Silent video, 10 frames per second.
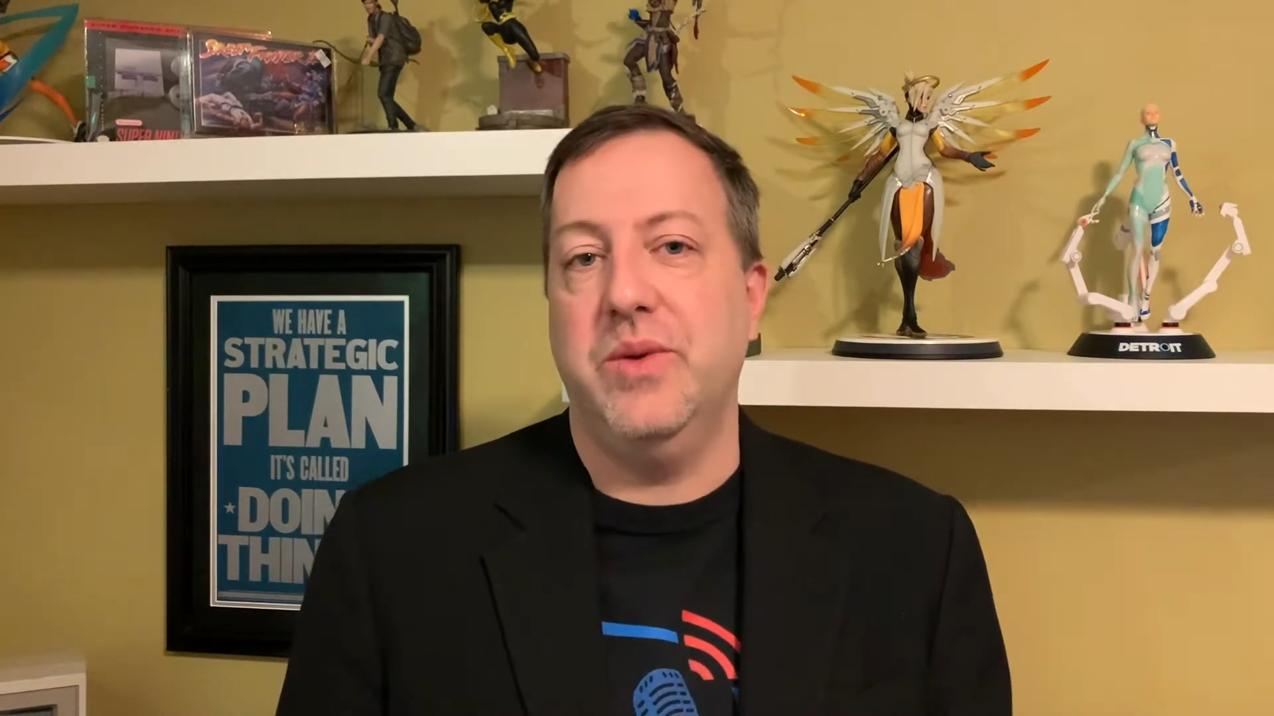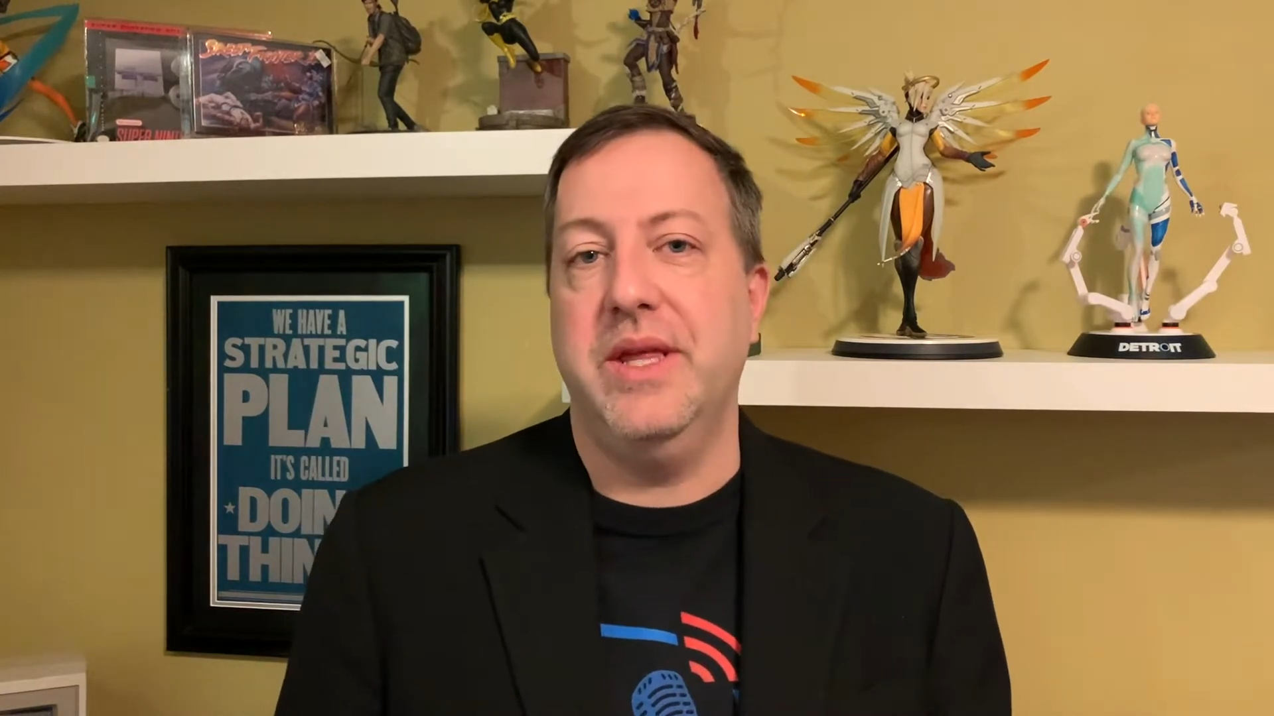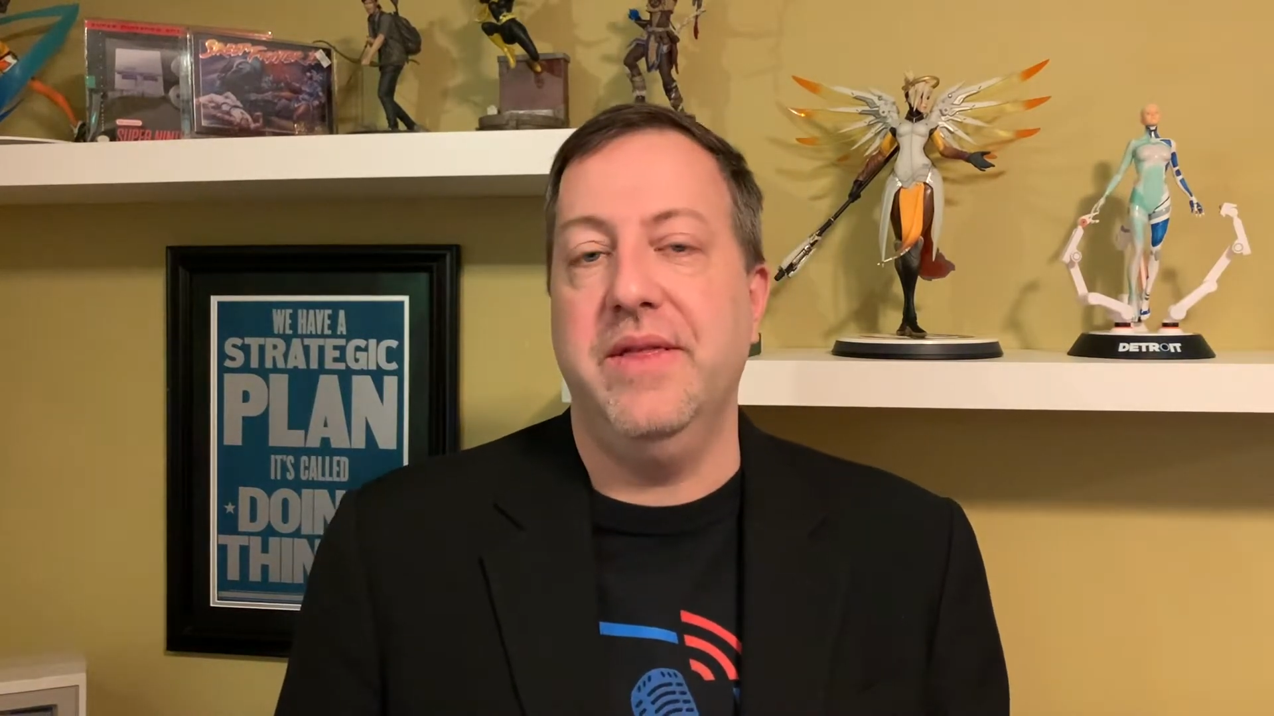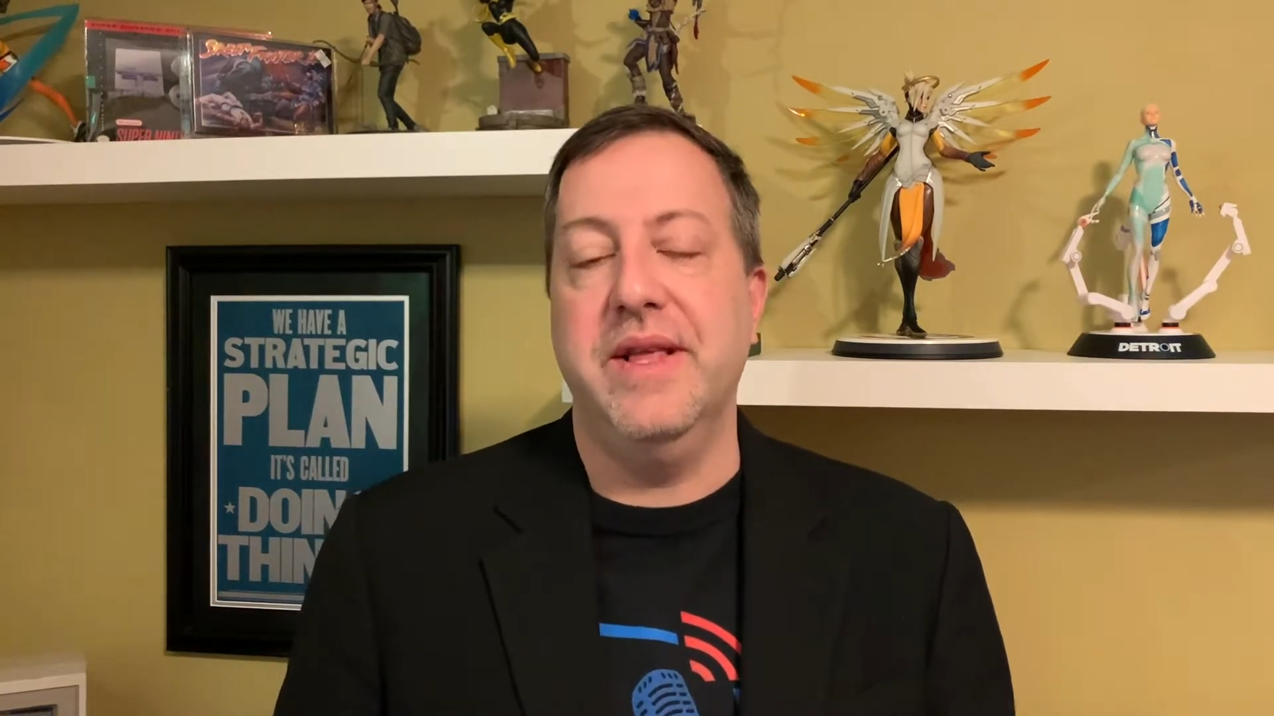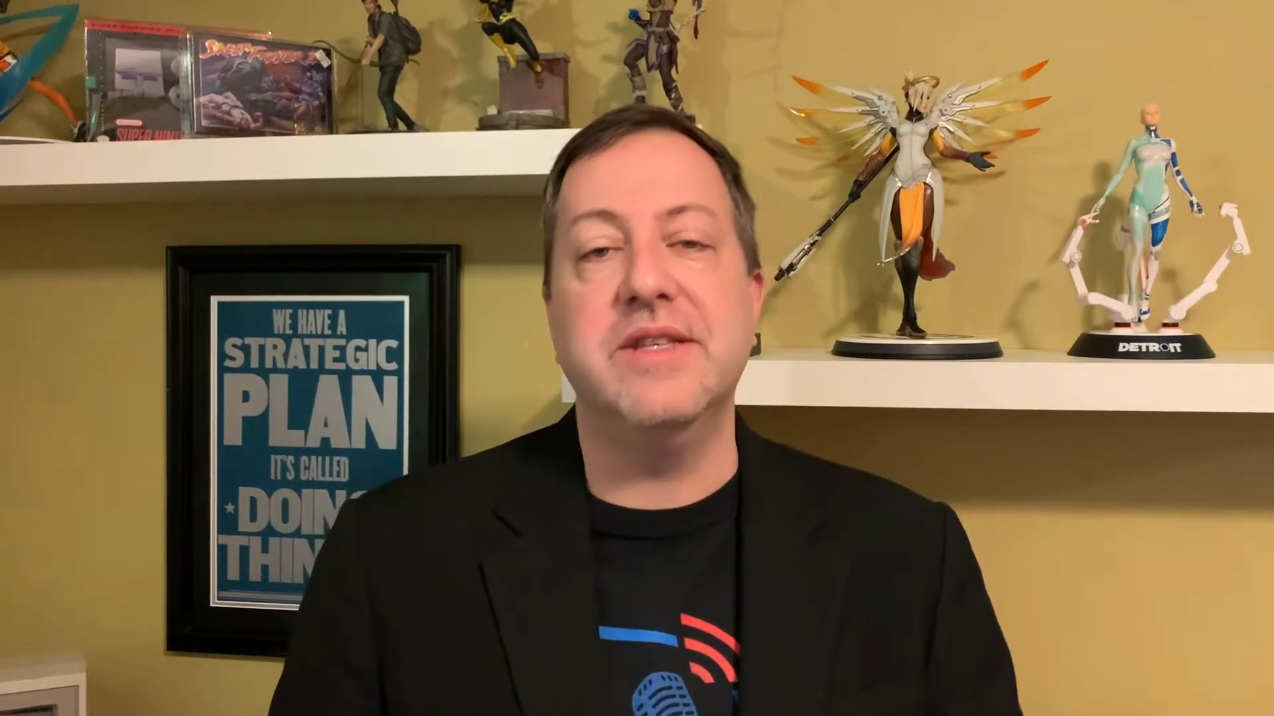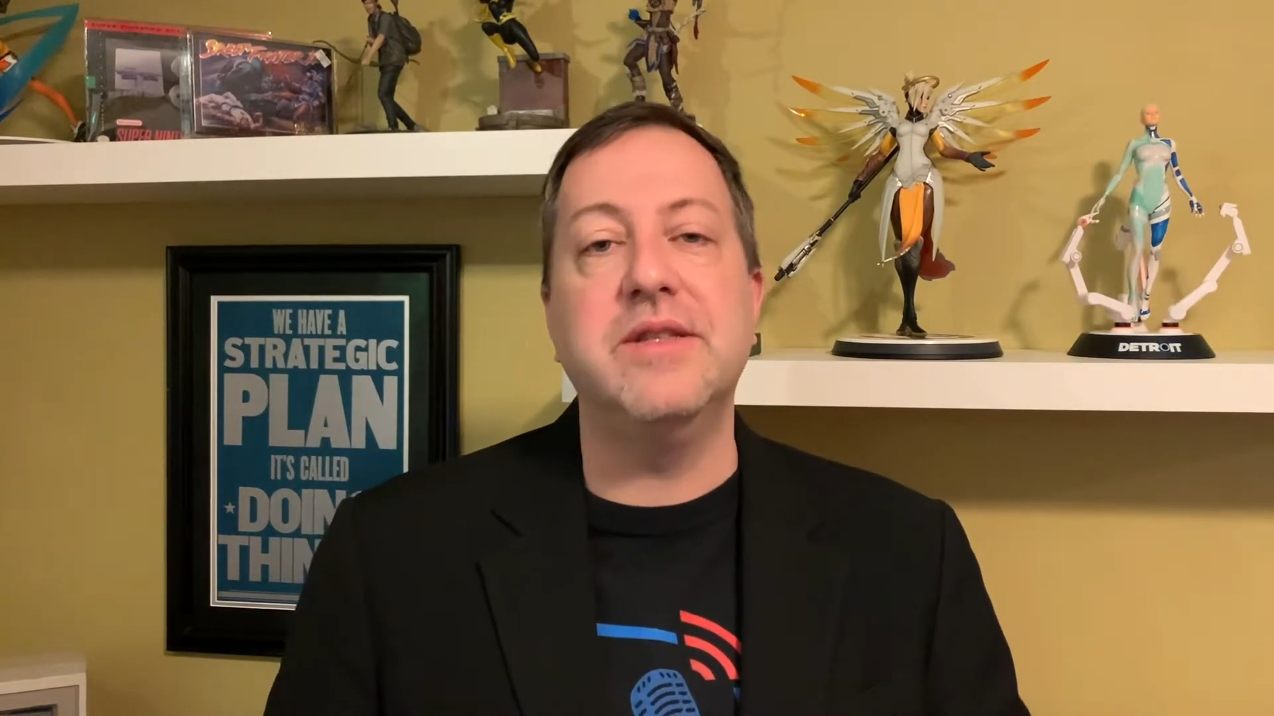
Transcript: within this.